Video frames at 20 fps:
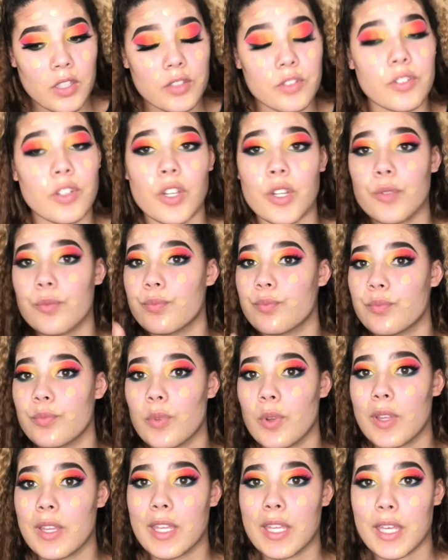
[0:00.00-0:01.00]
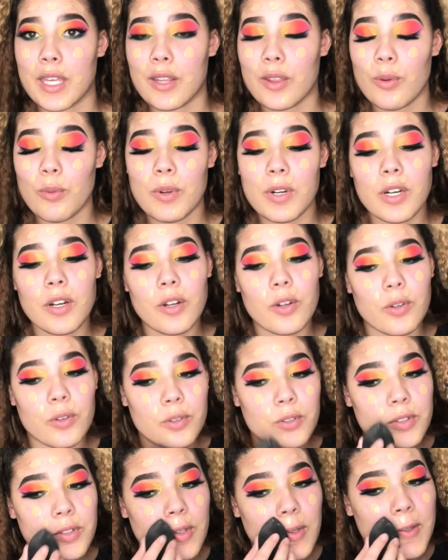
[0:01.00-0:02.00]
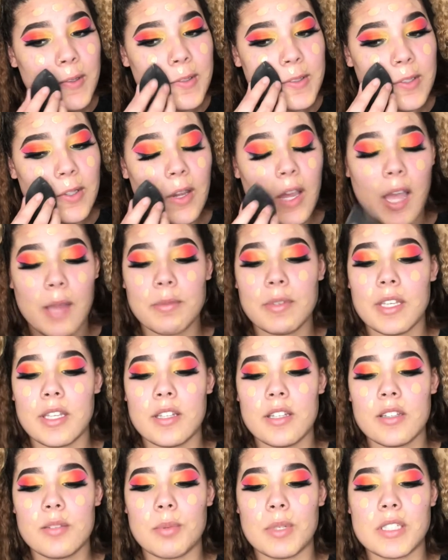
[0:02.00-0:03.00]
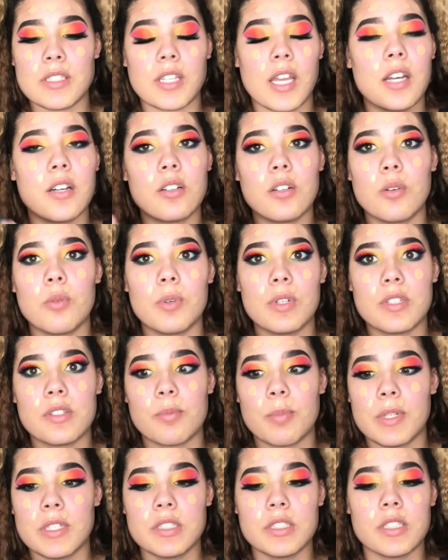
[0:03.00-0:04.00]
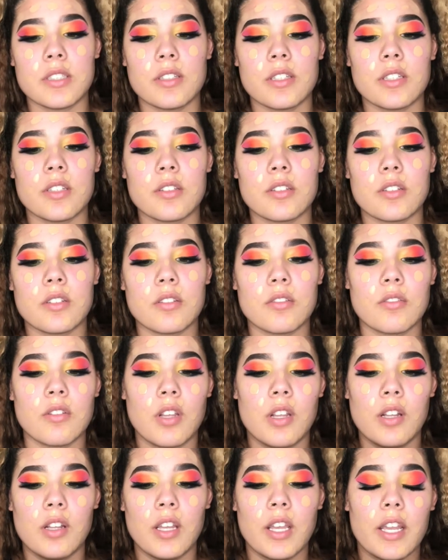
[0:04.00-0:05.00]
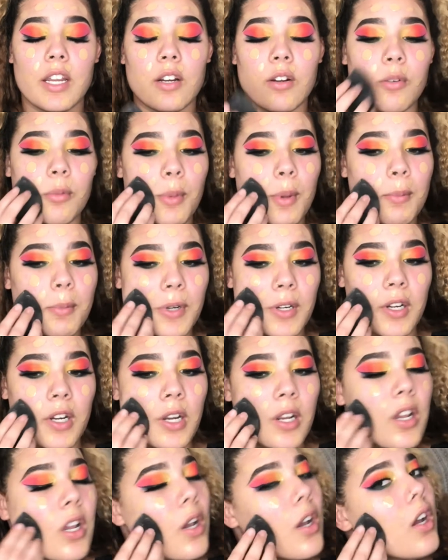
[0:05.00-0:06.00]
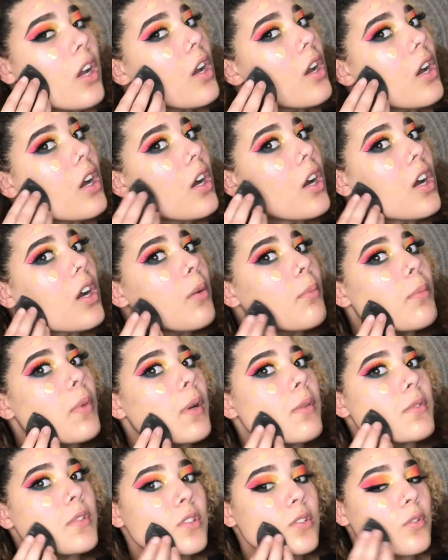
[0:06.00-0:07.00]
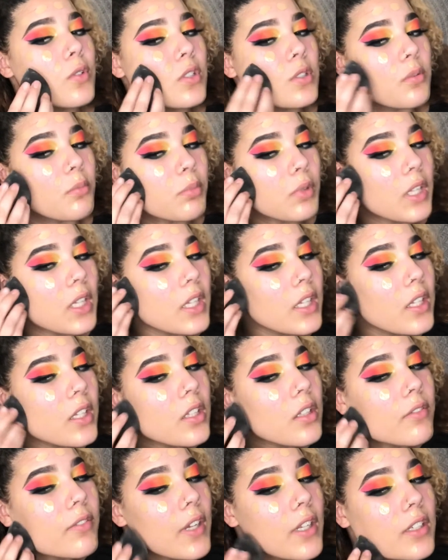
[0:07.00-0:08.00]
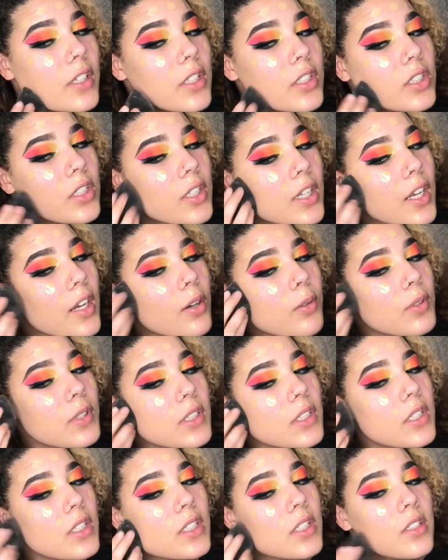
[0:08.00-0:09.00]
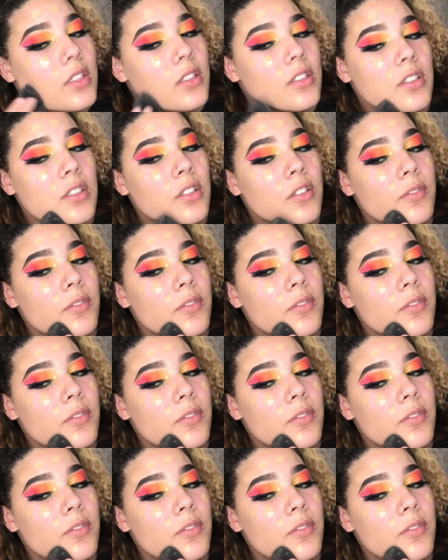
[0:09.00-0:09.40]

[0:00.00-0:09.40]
So either one of those. So I'm taking a sponge. I don't know what sponge this is, like I don't remember, but I'm just going to blend the foundation out with this.